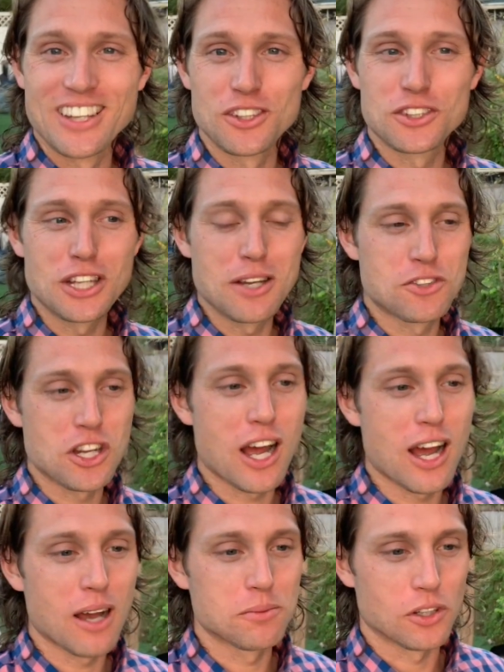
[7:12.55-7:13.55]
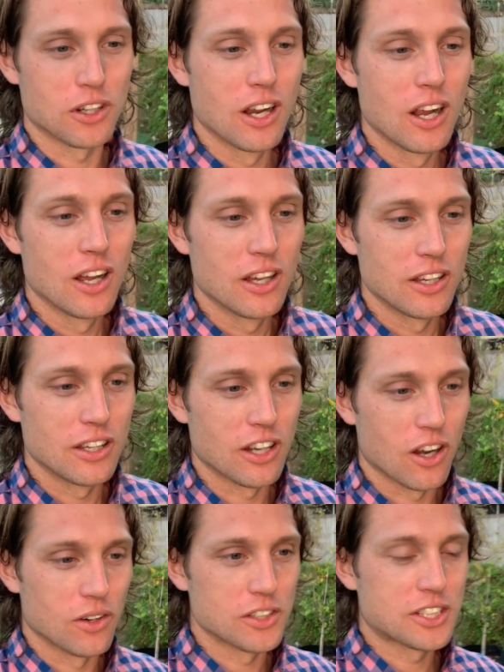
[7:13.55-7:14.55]
You know, Steve Jobs or, you
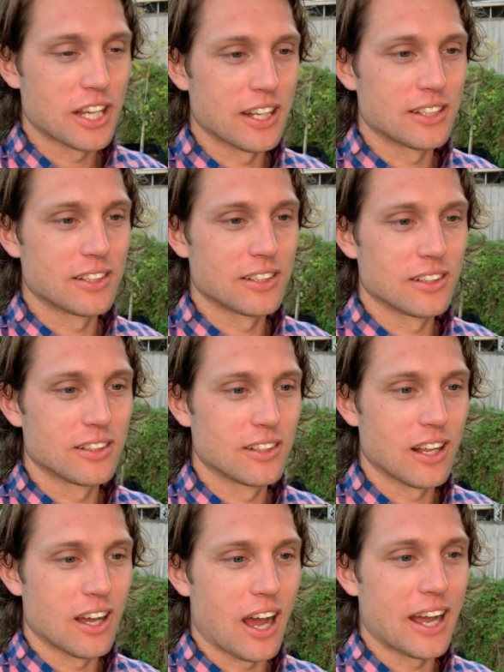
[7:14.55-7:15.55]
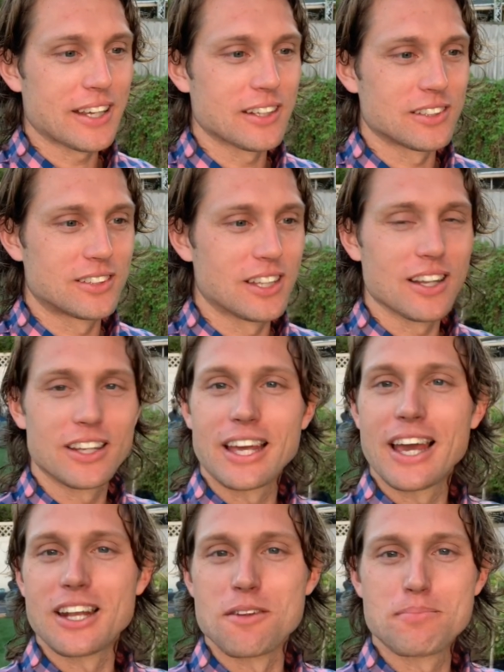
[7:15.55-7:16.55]
know, said, I could
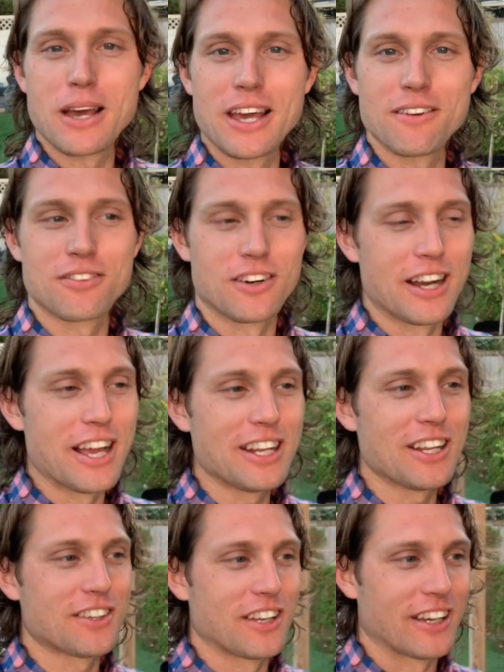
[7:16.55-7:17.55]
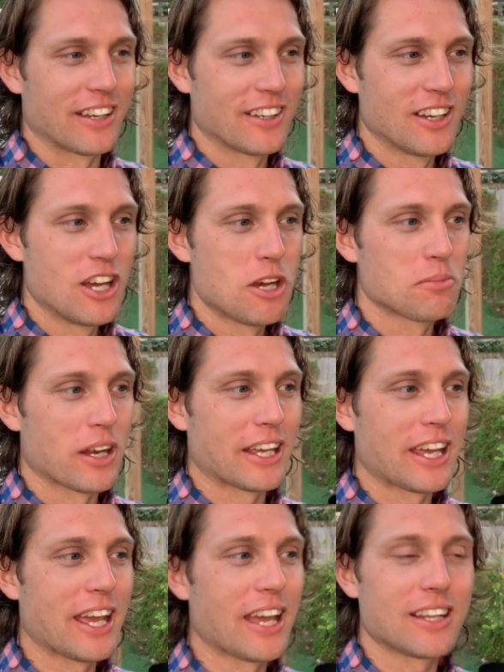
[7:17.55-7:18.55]
delegate and pay for anything, but I
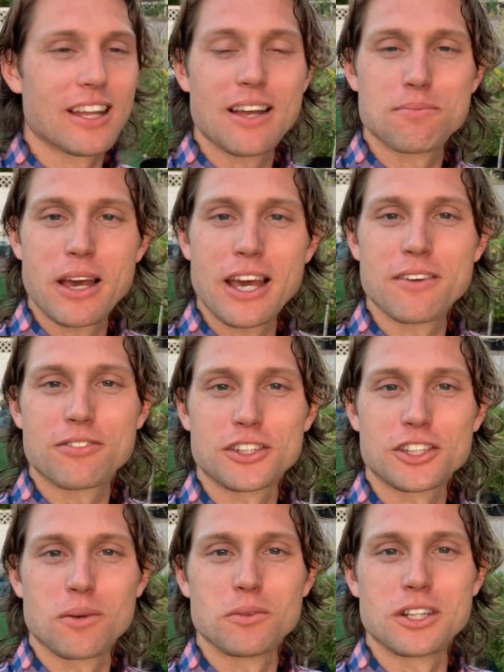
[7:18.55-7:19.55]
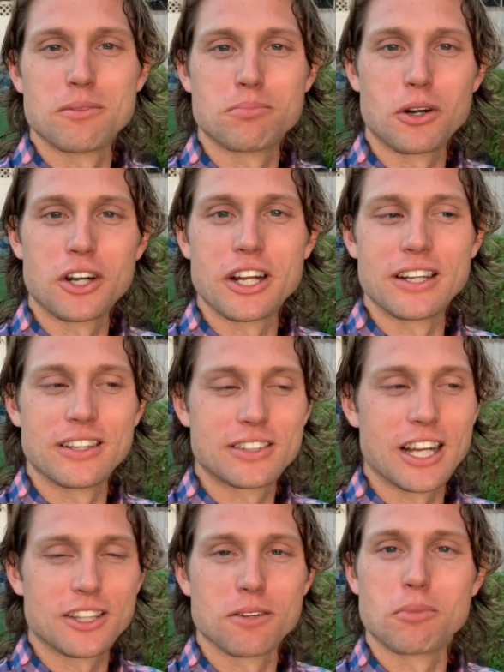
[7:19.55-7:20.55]
can't pay for someone to burden,
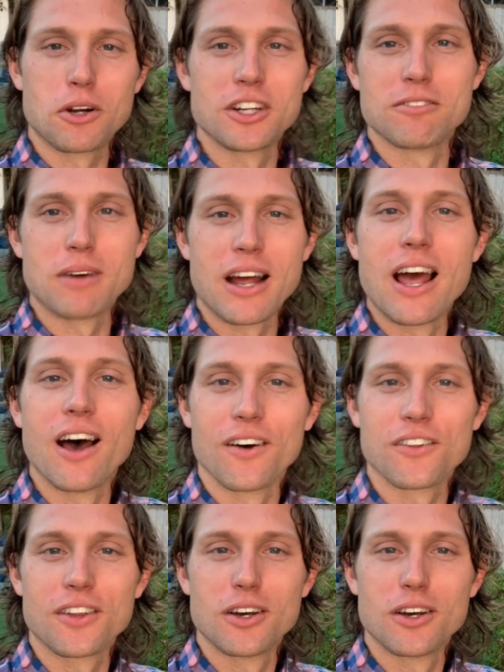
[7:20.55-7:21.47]
take the burden of my health.